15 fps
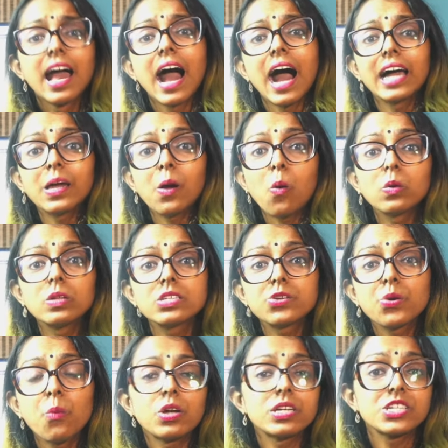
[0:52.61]
I also
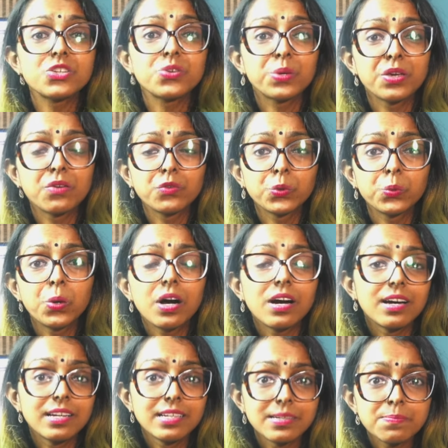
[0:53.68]
wanted to give you a
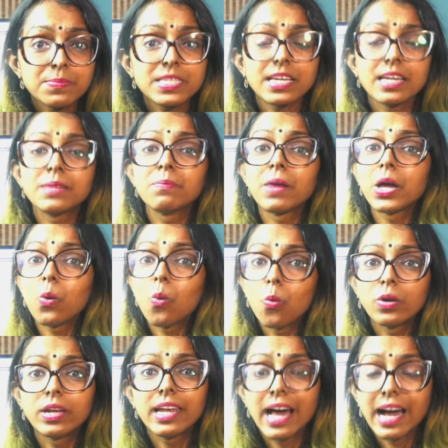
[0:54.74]
glimpse in my
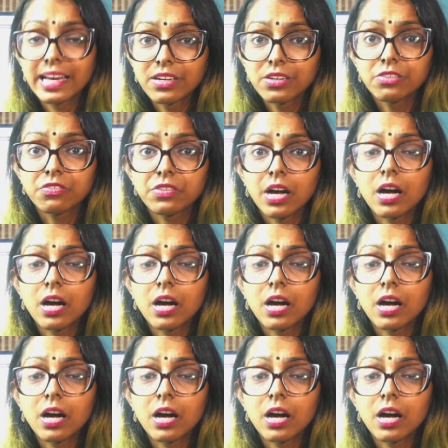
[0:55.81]
own life